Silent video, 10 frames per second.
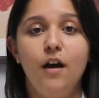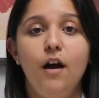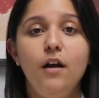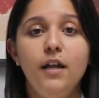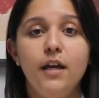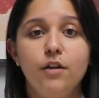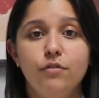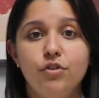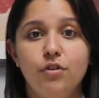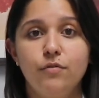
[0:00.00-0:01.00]
On egg
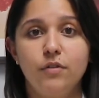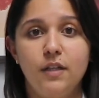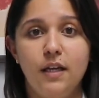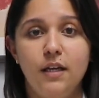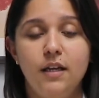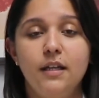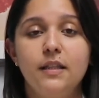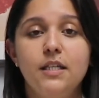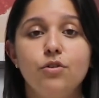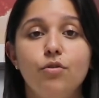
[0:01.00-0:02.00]
retrieval day,
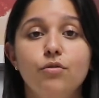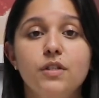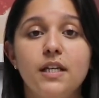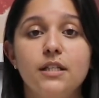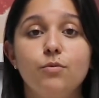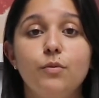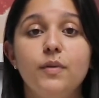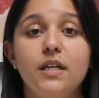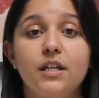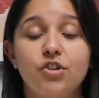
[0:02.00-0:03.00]
these oocytes will
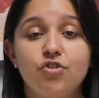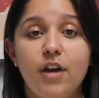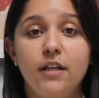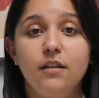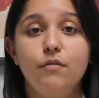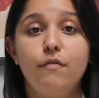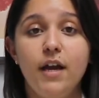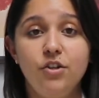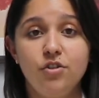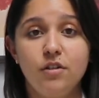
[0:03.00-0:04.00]
be extracted
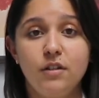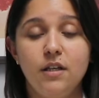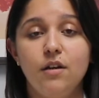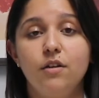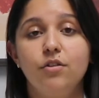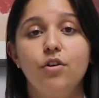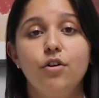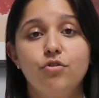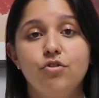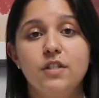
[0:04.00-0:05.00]
vaginally under
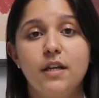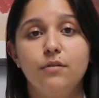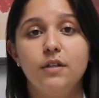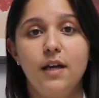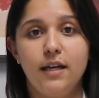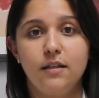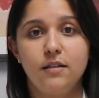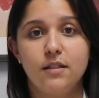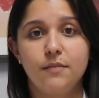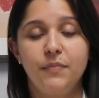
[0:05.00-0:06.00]
ultrasound
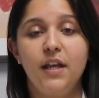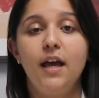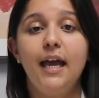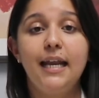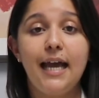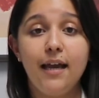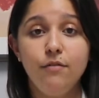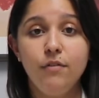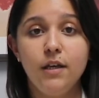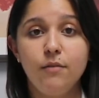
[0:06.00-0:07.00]
guidance. An
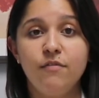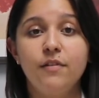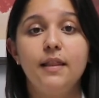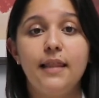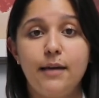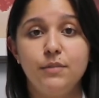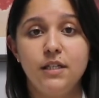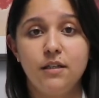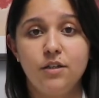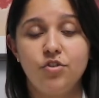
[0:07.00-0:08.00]
IVF lab
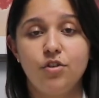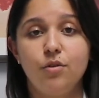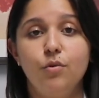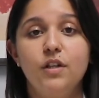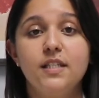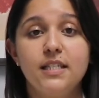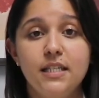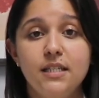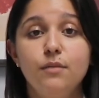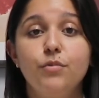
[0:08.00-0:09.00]
technician will
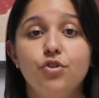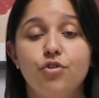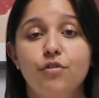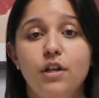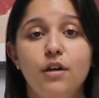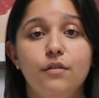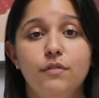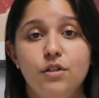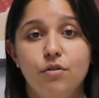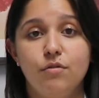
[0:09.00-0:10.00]
assess the maturity of
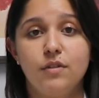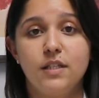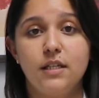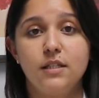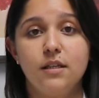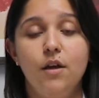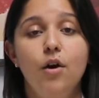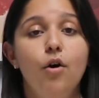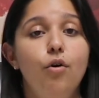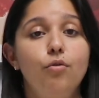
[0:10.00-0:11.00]
these oocytes.
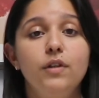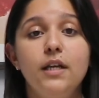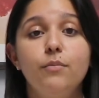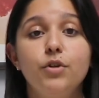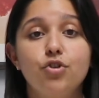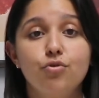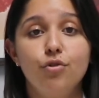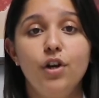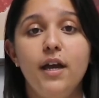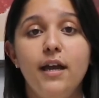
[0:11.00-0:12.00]
Only
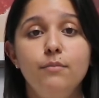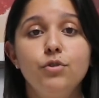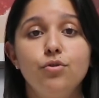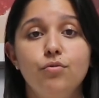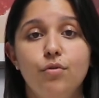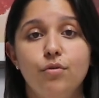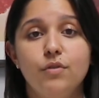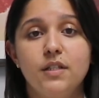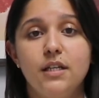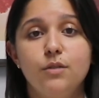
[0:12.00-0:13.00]
mature M2
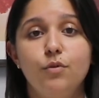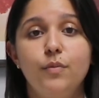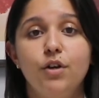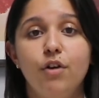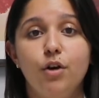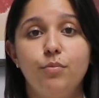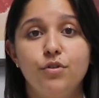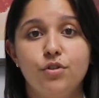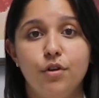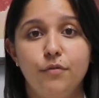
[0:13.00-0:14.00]
oocytes will be
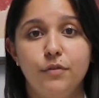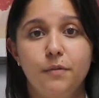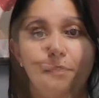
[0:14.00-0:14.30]
cryopreserved.